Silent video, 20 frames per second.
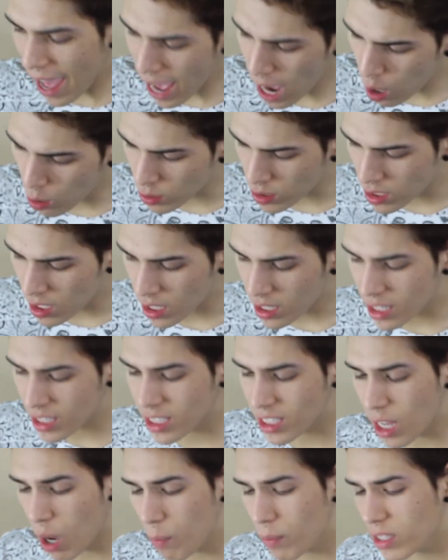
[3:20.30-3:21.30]
out because
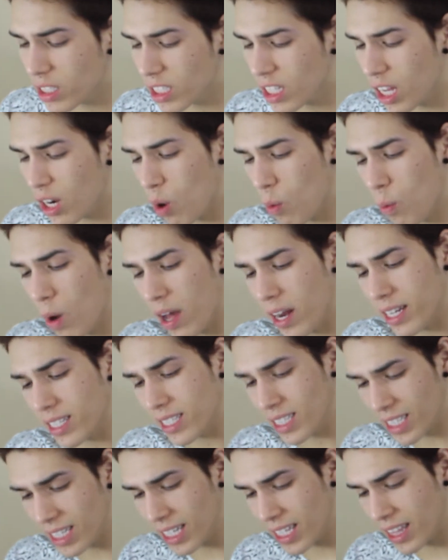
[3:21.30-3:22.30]
someone's gonna wanna
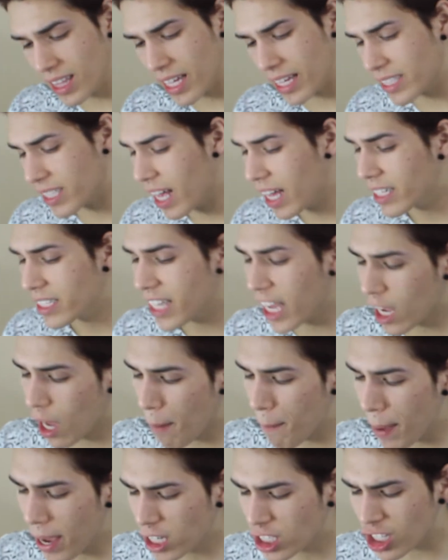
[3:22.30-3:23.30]
see this. Take
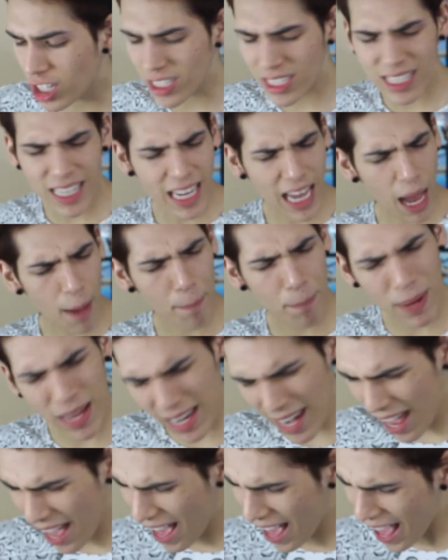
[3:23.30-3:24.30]
a picture, snap
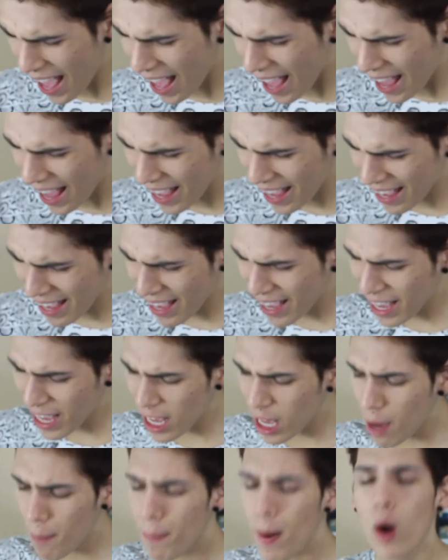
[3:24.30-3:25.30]
it,
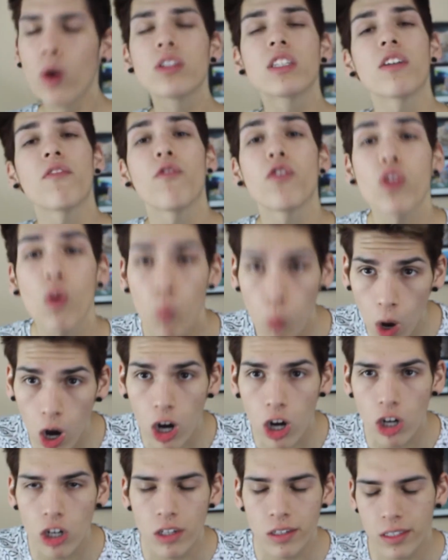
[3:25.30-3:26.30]
ayy! Post it for the
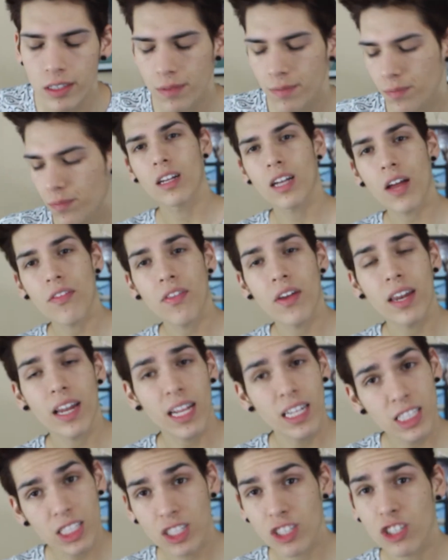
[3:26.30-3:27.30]
world. Got that
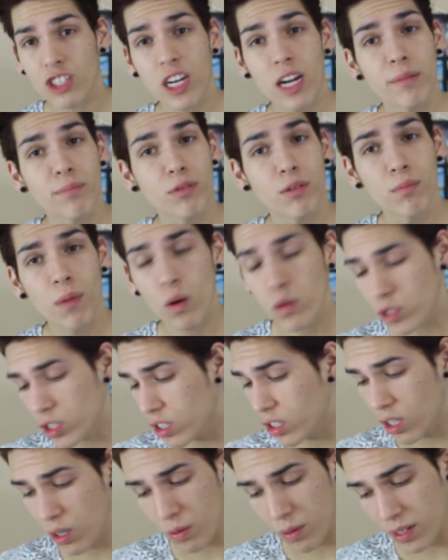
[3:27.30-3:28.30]
Instagram
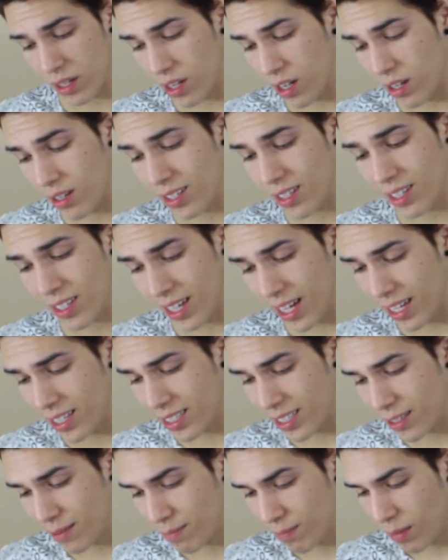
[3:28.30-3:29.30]
promotion going on,
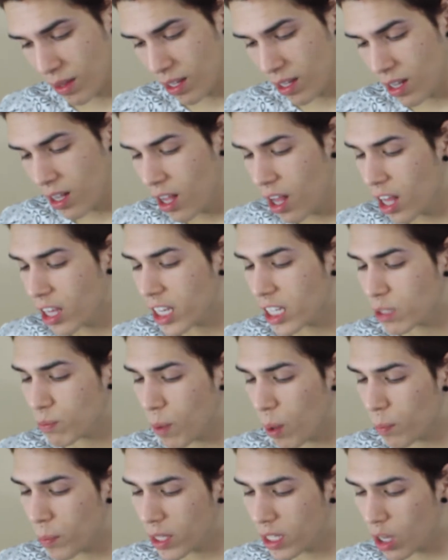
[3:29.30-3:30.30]
yes. Cause
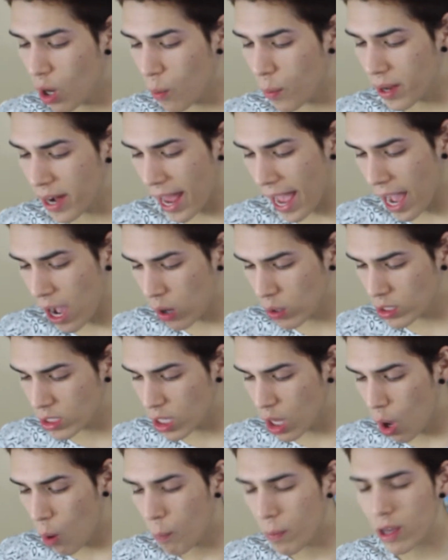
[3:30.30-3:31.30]
when we going
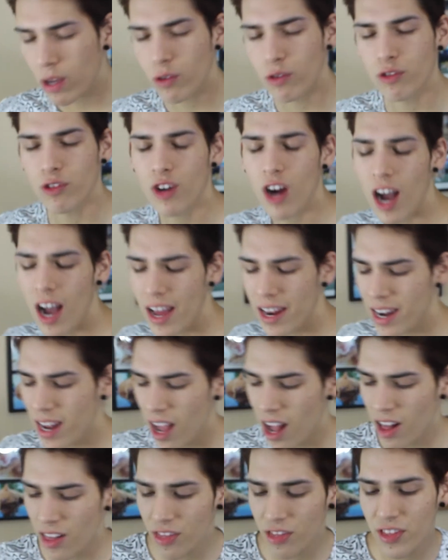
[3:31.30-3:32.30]
out, we run
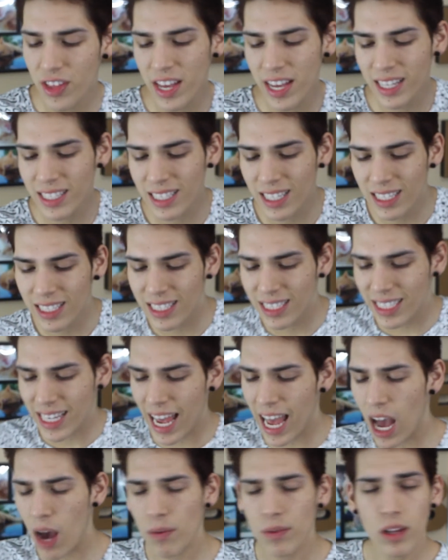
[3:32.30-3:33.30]
this
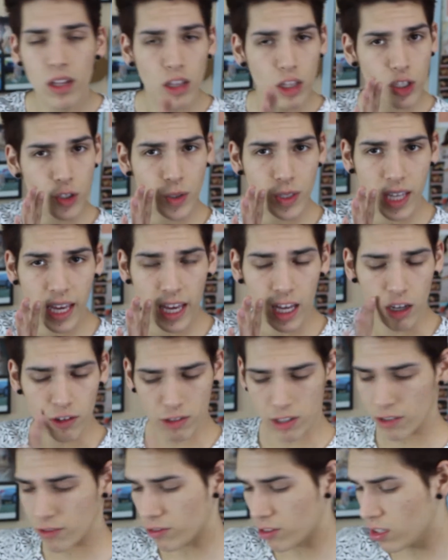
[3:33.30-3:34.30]
town. Lucy
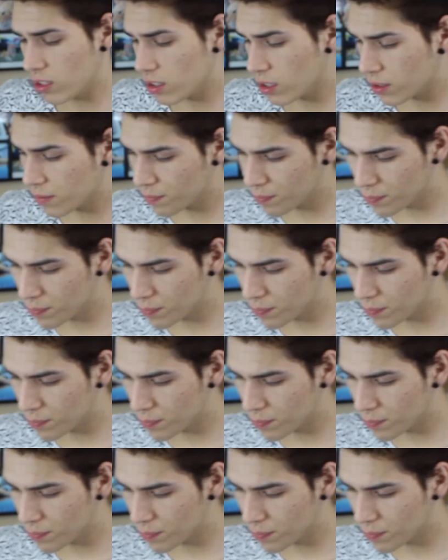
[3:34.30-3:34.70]
Hale reference.